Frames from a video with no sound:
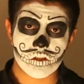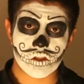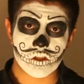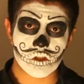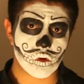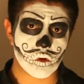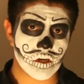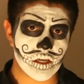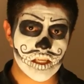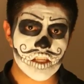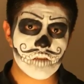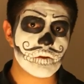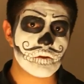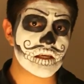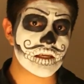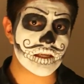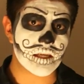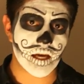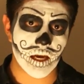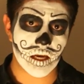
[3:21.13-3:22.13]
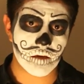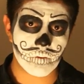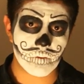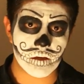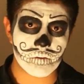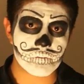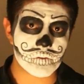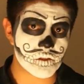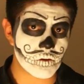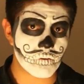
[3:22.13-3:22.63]
So it became
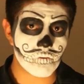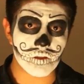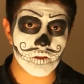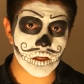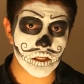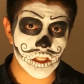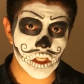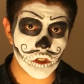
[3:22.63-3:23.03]
in something